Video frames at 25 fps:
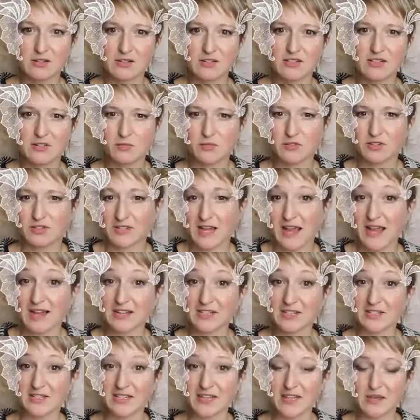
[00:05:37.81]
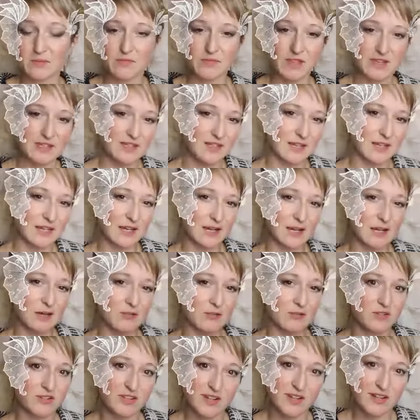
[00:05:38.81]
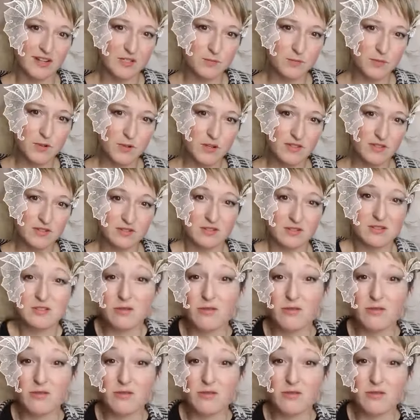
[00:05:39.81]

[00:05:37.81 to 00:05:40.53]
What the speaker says: someone's angered them, they take it out on the next person.